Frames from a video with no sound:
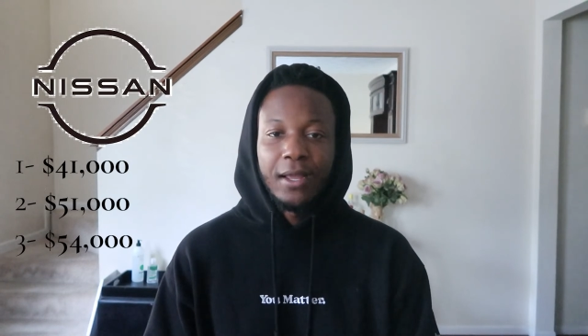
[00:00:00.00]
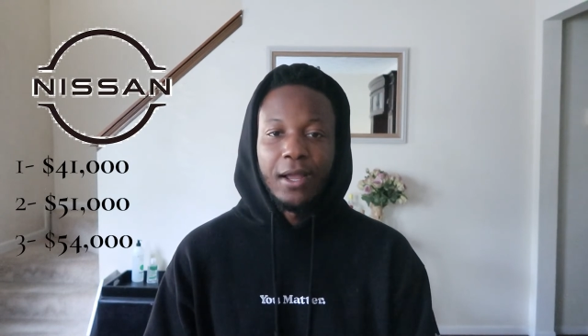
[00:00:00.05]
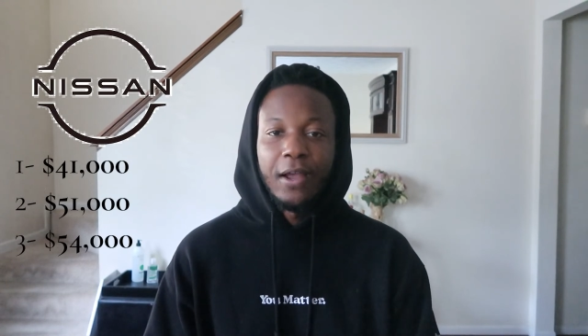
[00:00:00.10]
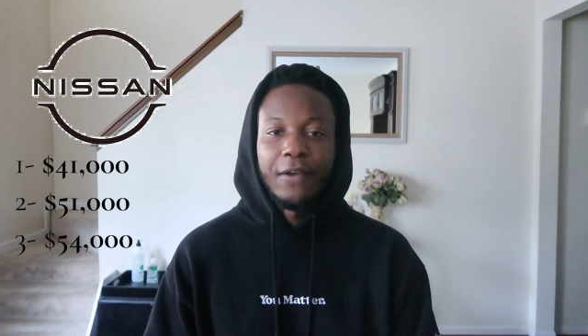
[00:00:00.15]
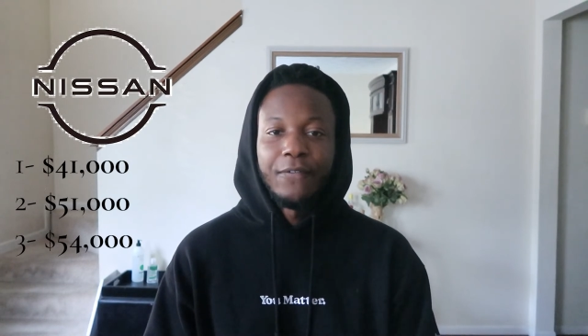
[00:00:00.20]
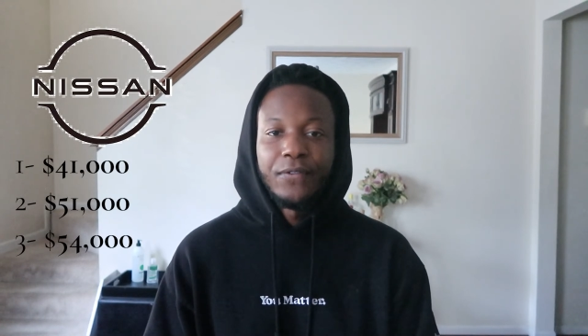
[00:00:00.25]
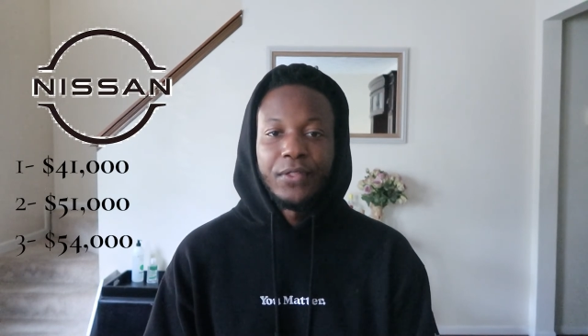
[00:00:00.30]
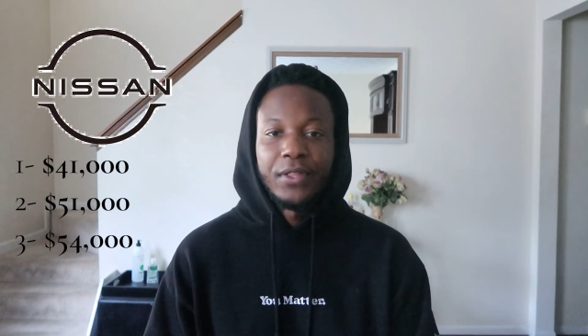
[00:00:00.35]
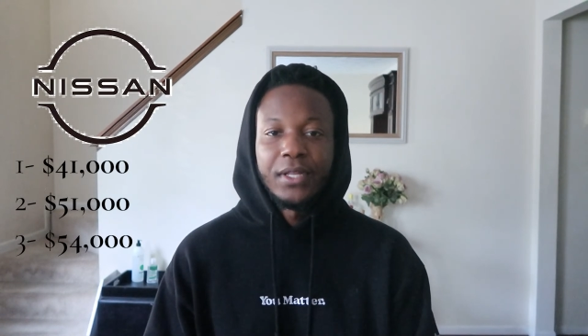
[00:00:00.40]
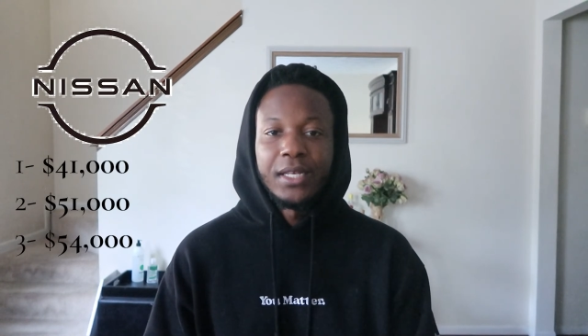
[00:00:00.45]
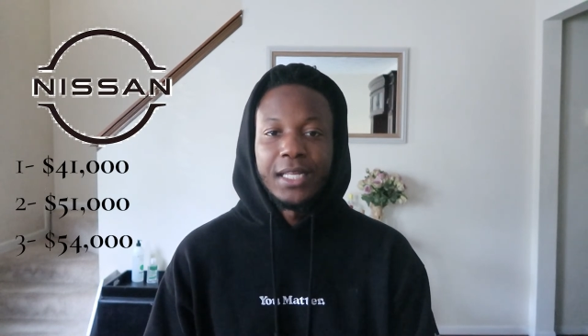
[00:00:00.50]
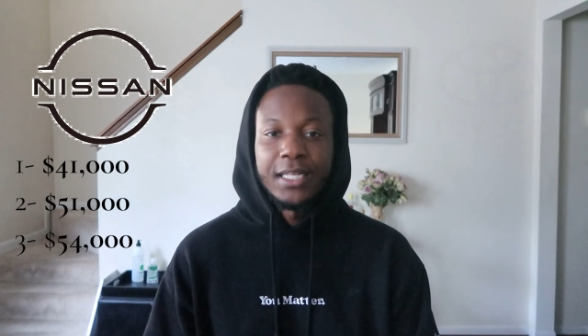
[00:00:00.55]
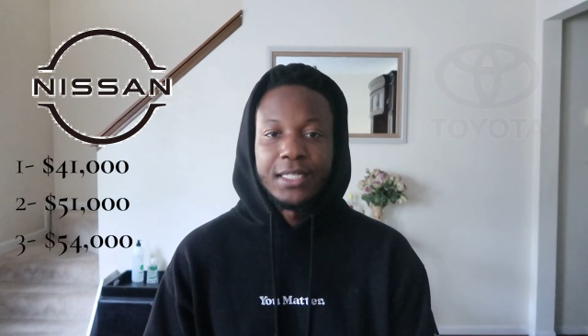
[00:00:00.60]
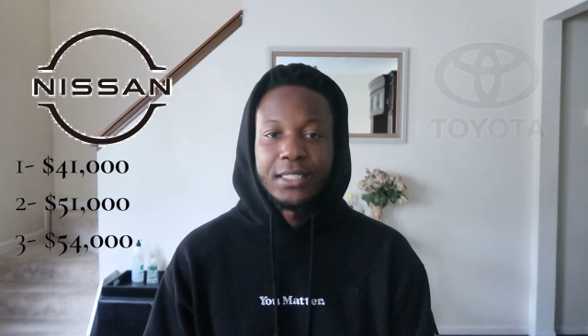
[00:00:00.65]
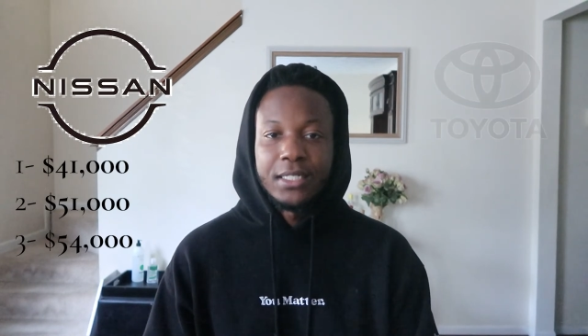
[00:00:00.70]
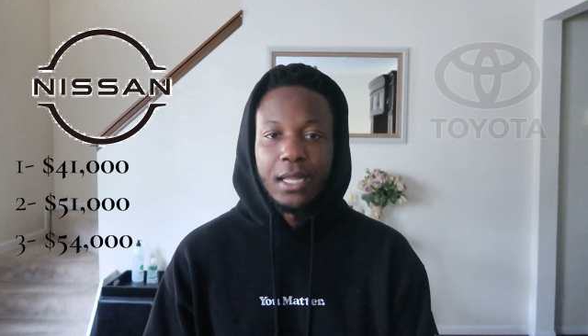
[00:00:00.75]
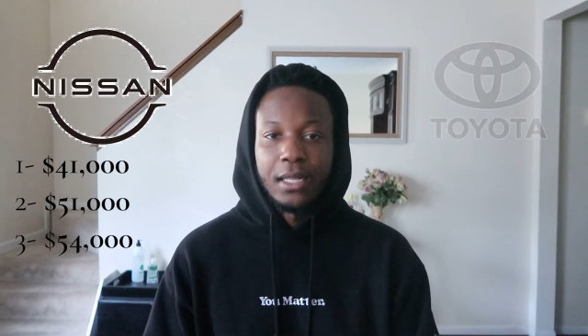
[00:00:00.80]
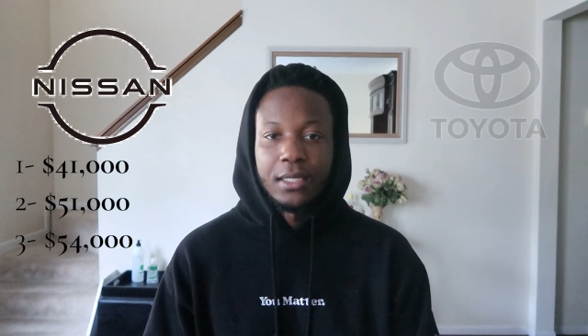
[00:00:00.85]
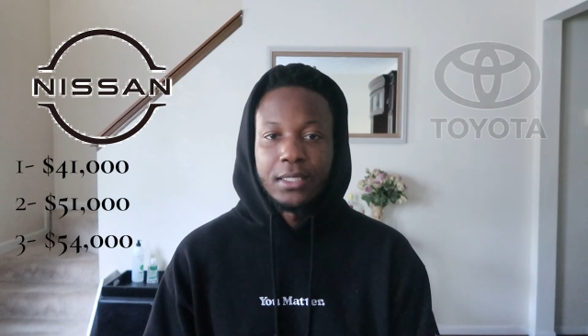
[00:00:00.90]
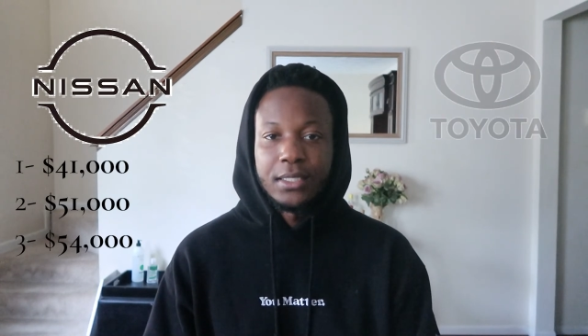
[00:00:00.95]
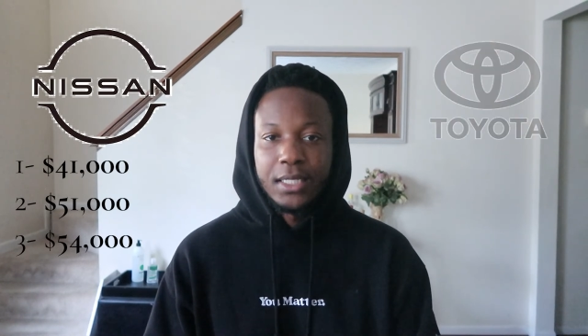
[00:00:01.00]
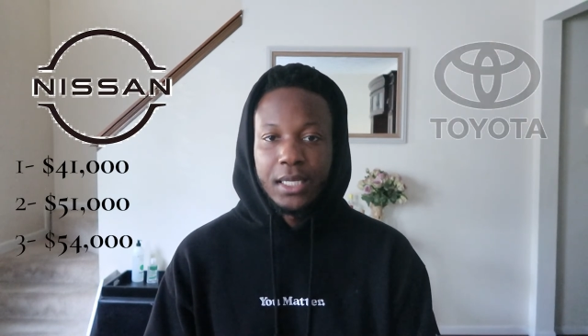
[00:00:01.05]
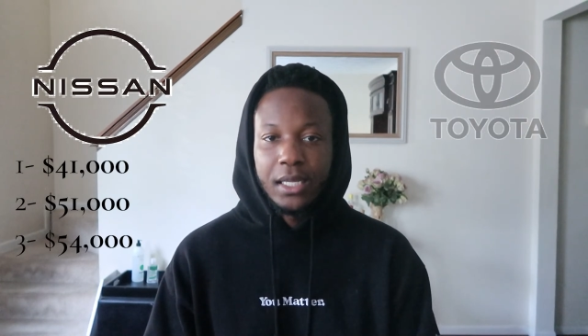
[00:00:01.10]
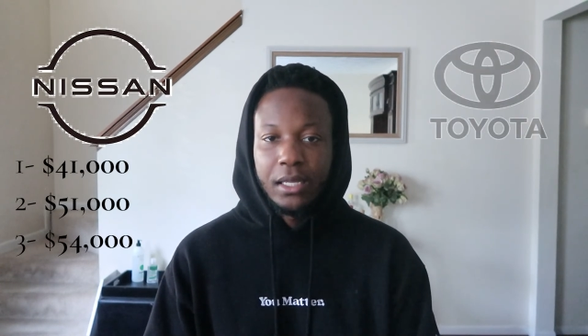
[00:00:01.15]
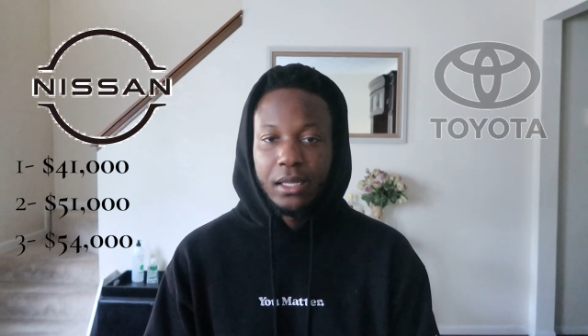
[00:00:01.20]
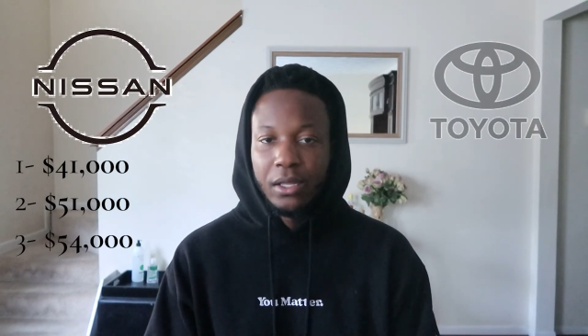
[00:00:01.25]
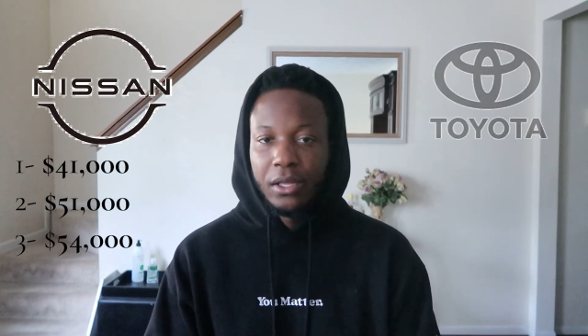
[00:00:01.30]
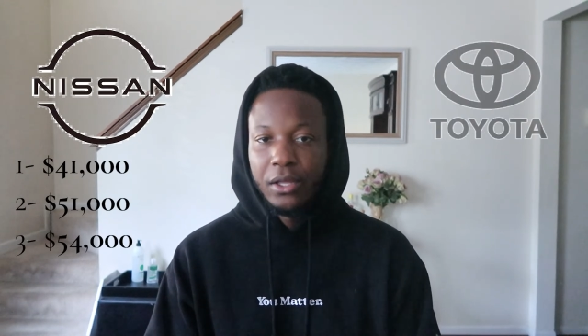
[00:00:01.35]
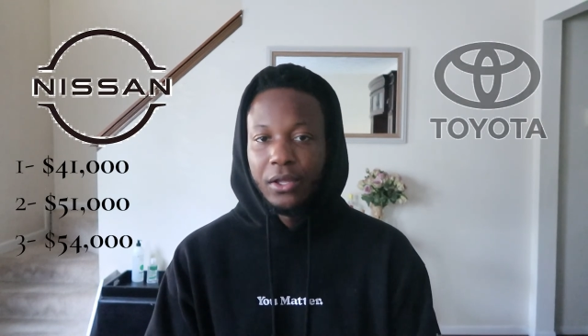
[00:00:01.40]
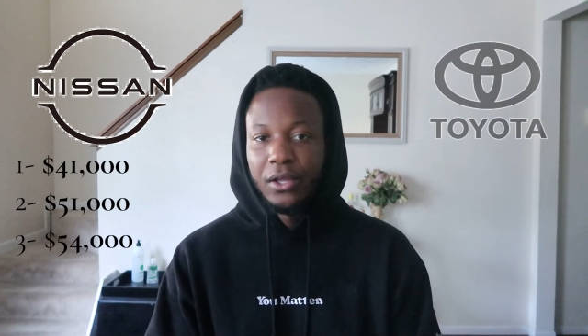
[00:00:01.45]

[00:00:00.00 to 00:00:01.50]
of the Nissan Z,